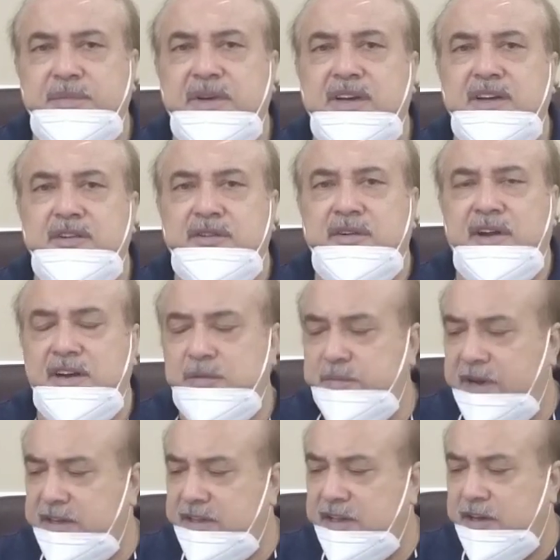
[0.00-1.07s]
are being
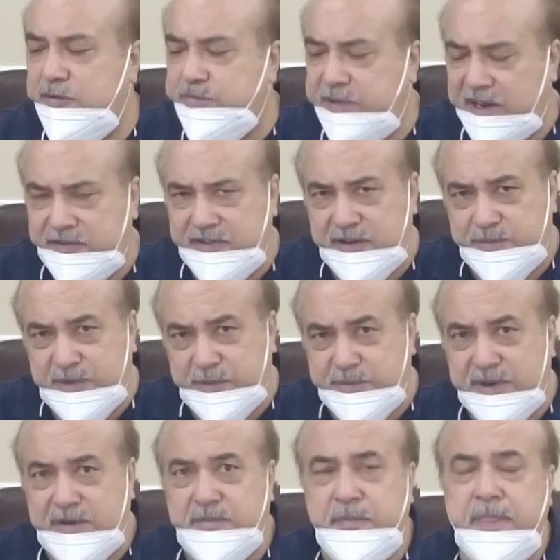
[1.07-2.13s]
run by the private
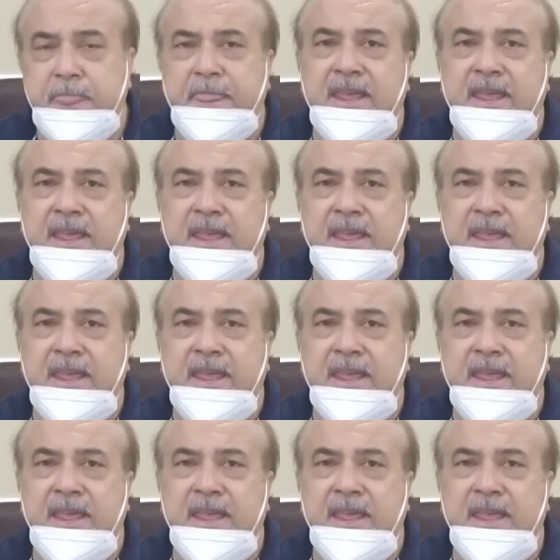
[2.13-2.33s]
people.